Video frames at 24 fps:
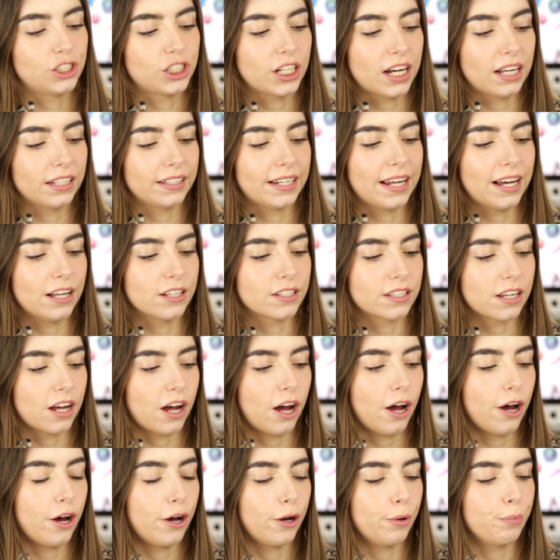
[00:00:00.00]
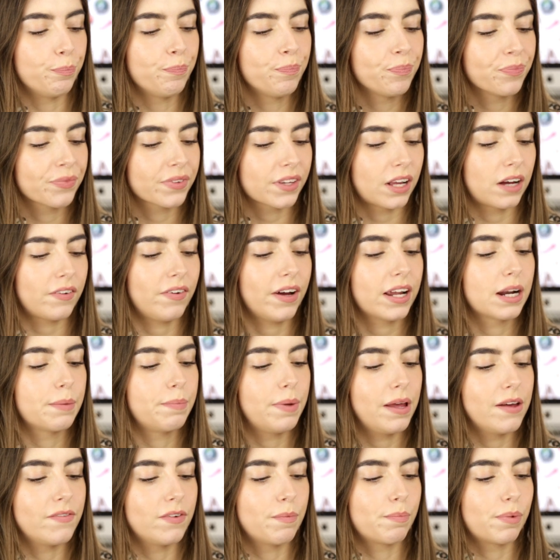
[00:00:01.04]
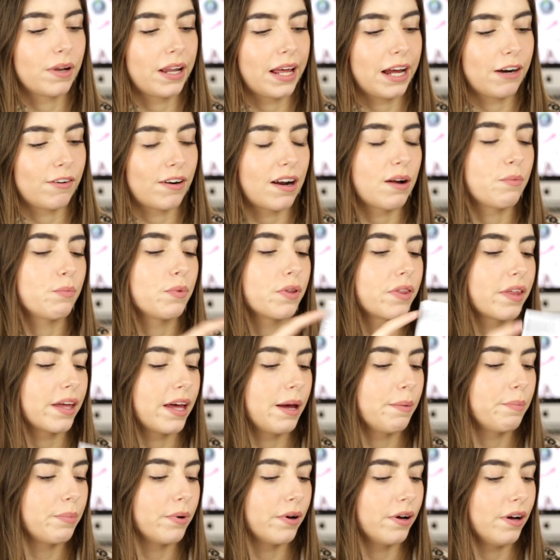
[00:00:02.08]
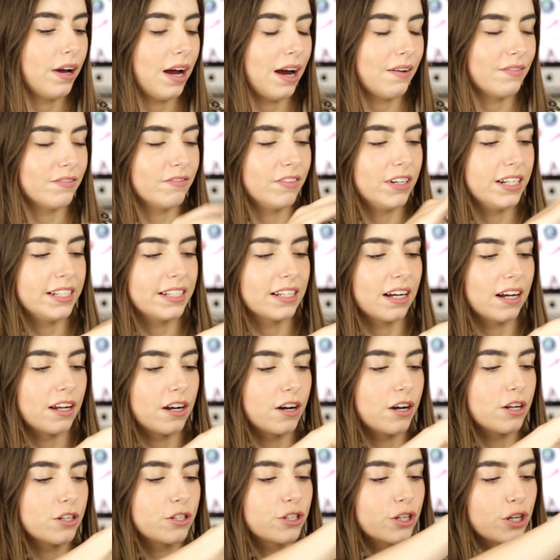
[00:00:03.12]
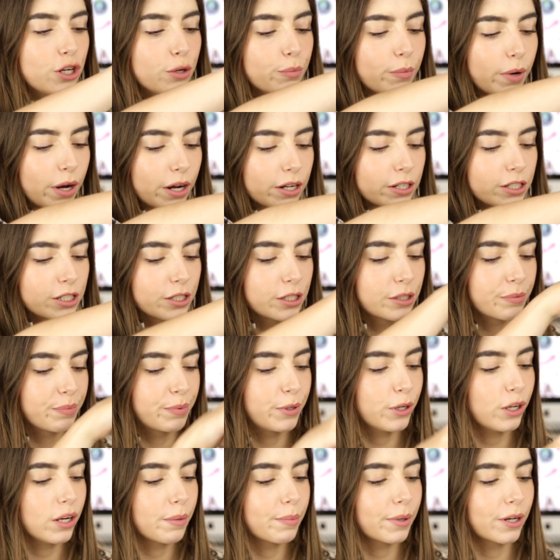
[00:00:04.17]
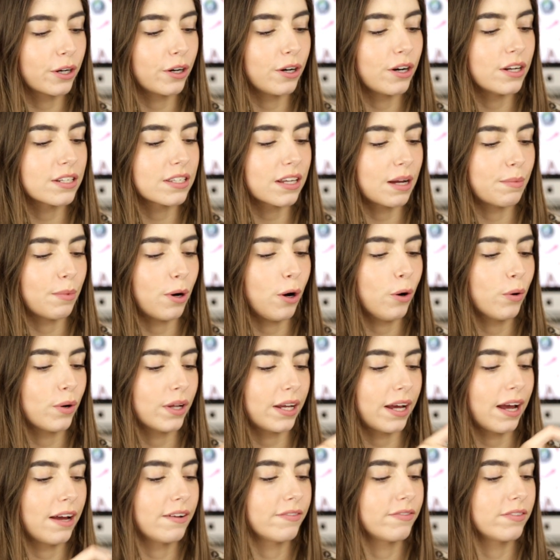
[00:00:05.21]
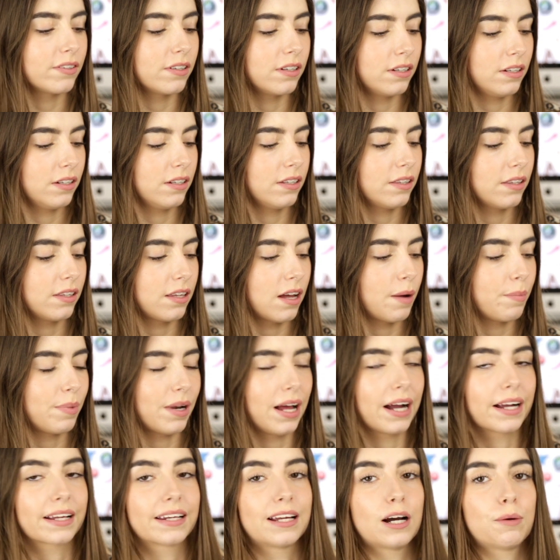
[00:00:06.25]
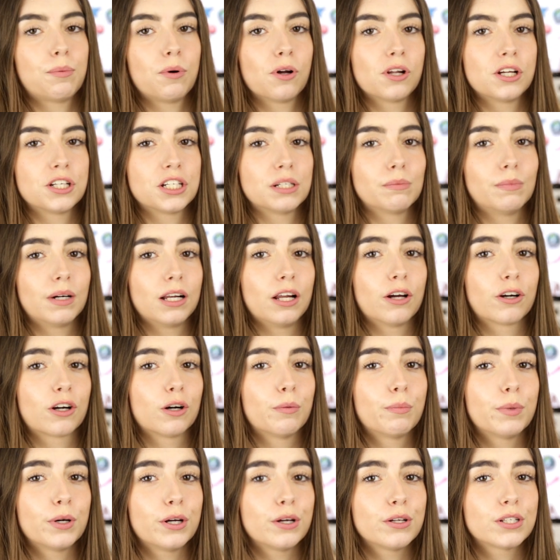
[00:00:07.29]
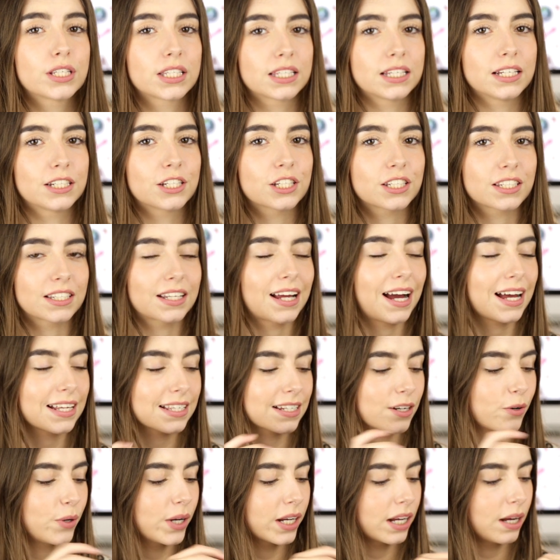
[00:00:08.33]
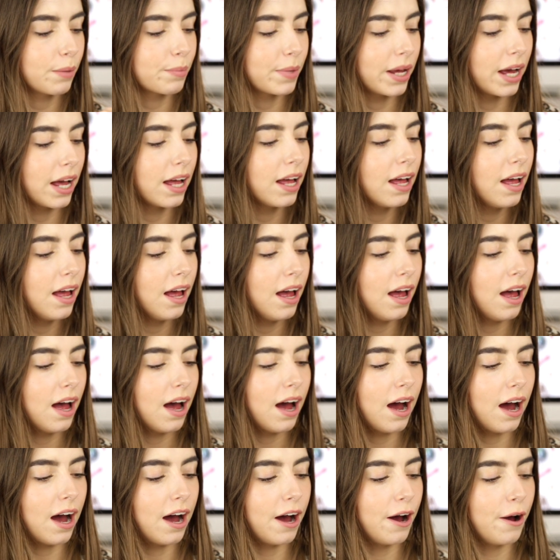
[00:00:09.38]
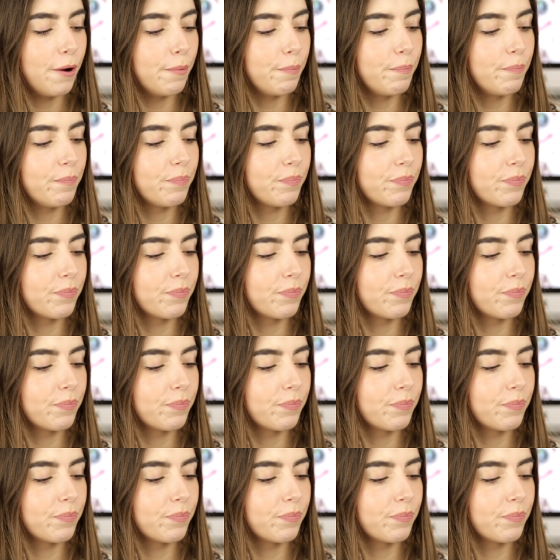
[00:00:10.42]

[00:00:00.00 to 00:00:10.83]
gel nails at home. I've had a bit of a play around with it but haven't really done too much purely because I'm holding out for a black nail polish in my local boots that just hasn't quite come yet. Um,